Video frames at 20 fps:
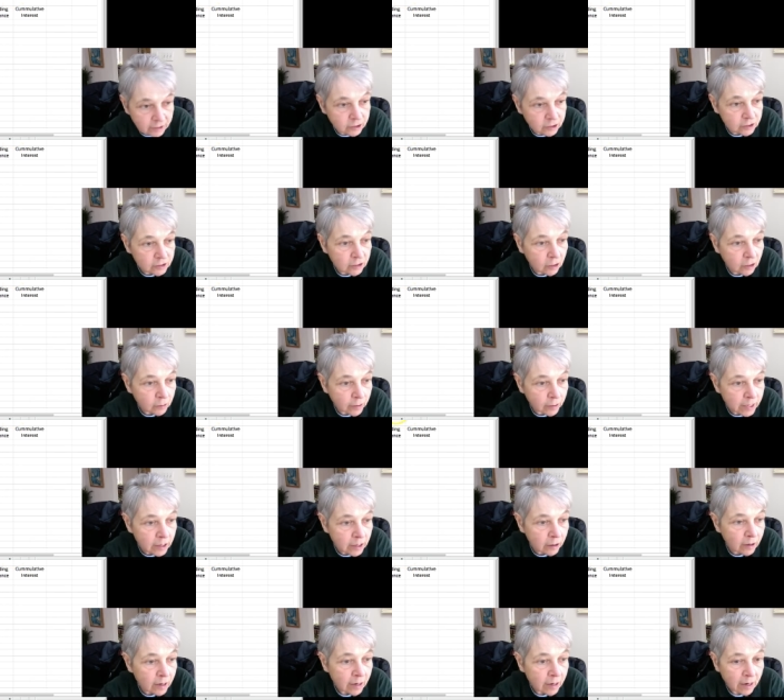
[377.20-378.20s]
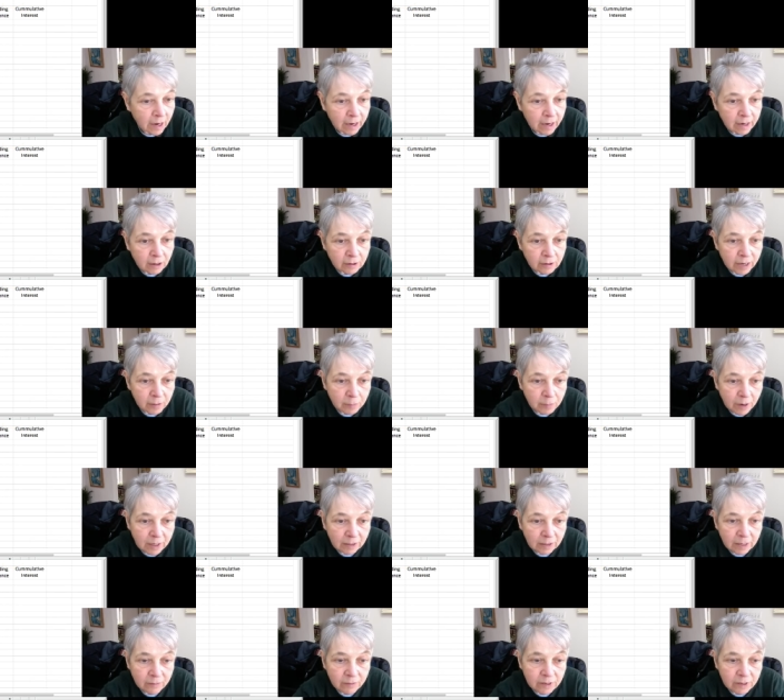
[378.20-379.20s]
just go here and I'll get my
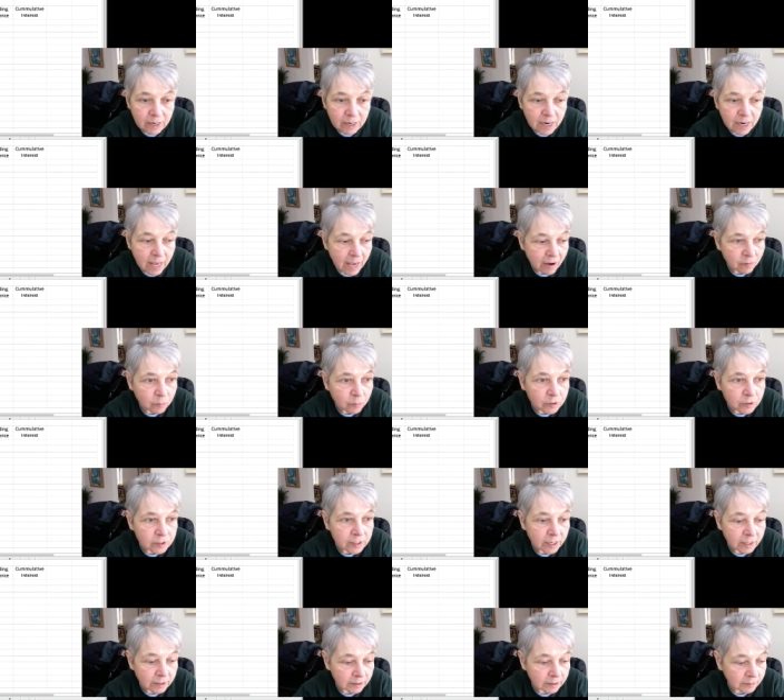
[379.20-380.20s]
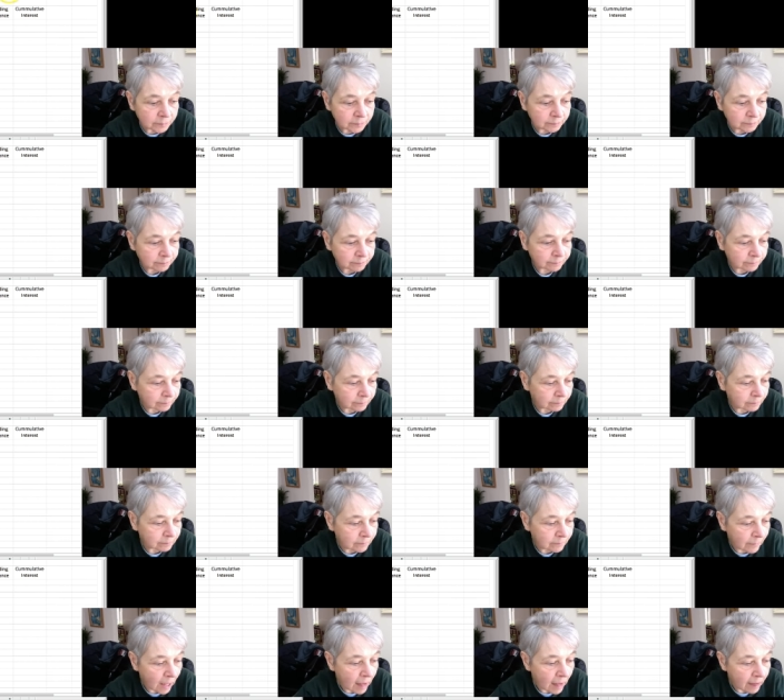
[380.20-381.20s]
11.5%.
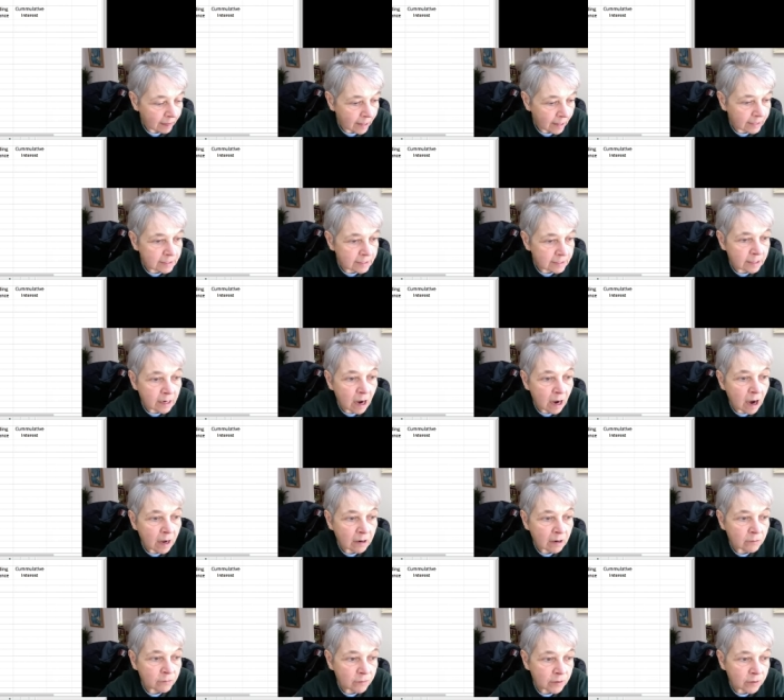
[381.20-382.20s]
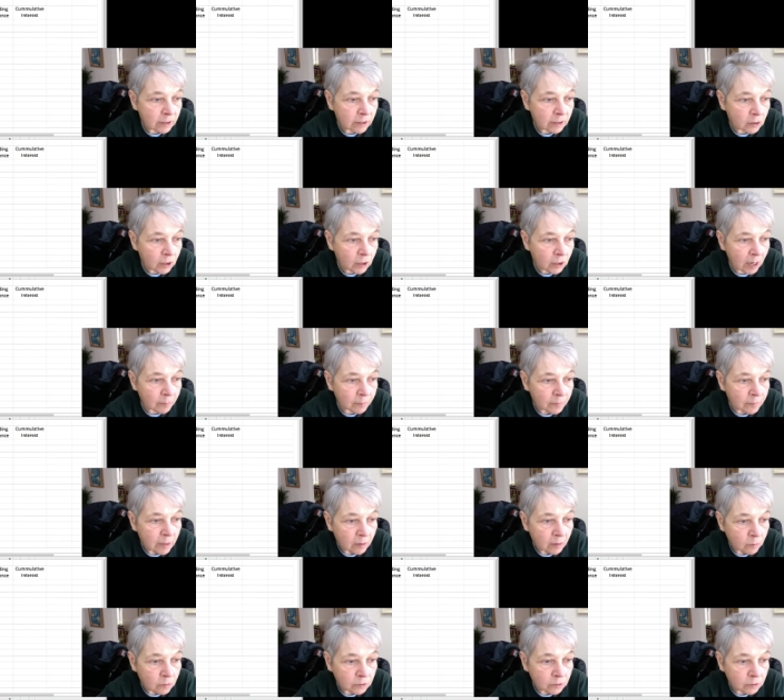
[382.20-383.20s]
That's it on a VLOOKUP.
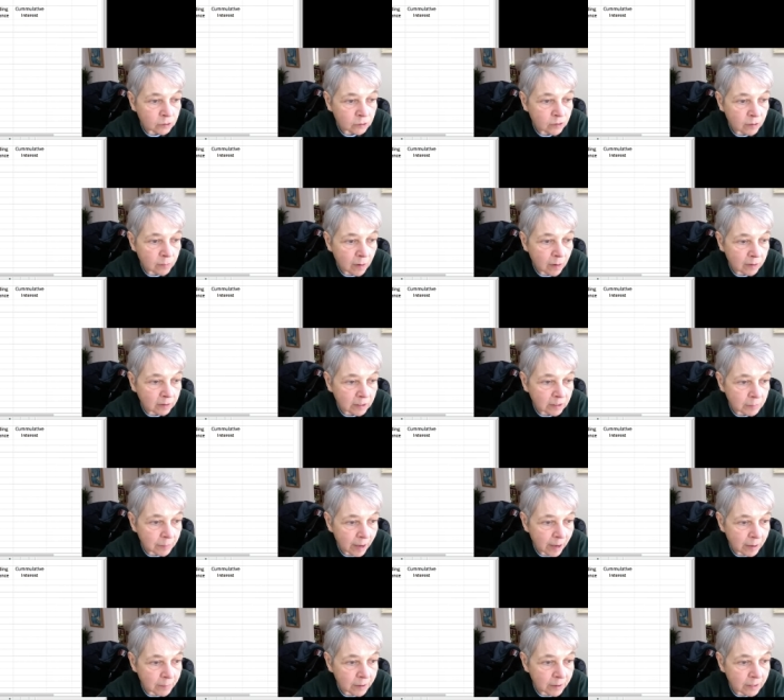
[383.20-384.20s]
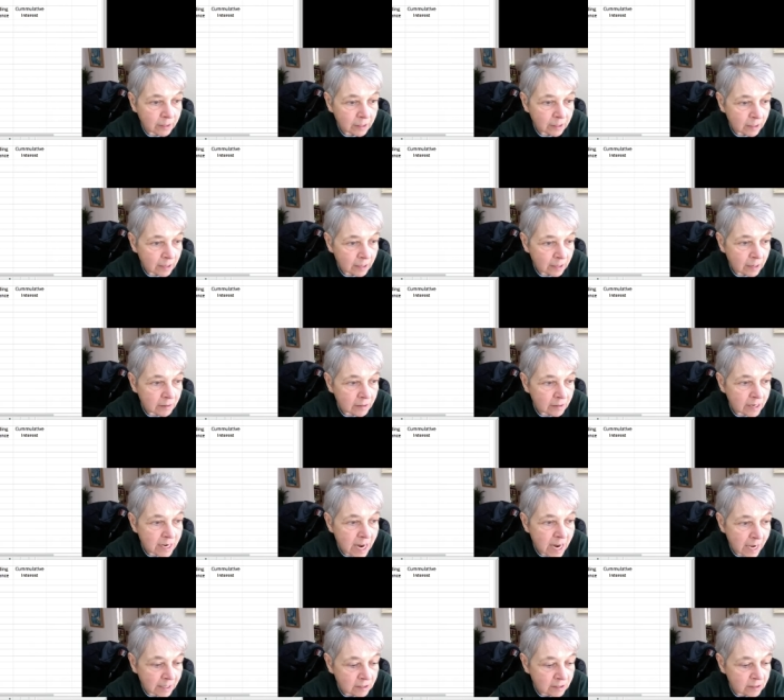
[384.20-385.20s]
We'll do the monthly payment in the
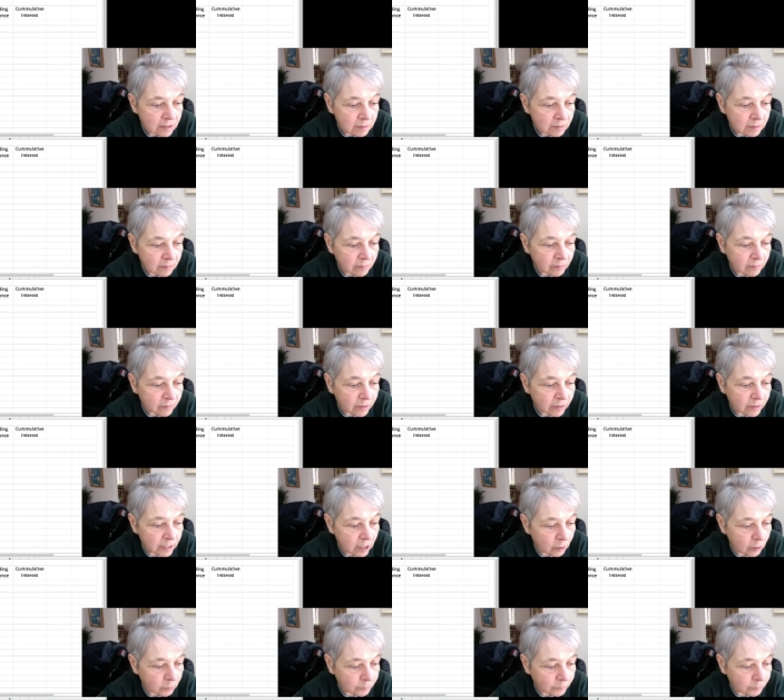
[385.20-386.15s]
next video.